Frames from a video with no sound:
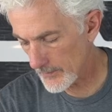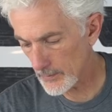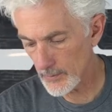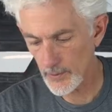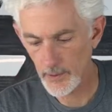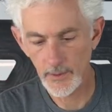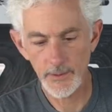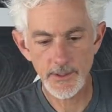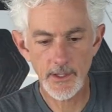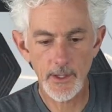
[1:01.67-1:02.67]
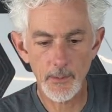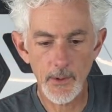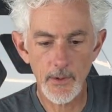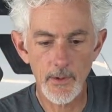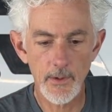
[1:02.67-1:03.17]
a little hook on the top
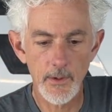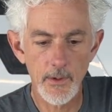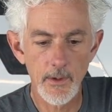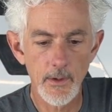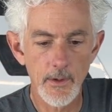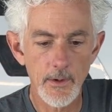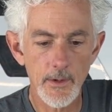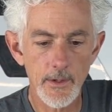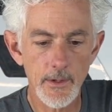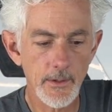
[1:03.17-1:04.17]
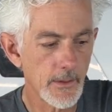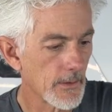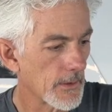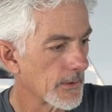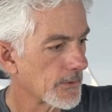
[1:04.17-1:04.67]
right here
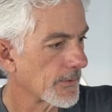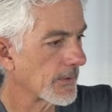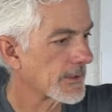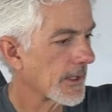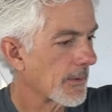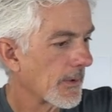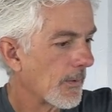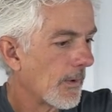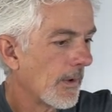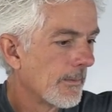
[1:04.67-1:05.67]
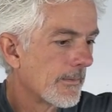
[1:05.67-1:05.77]
that goes over the top of the wall.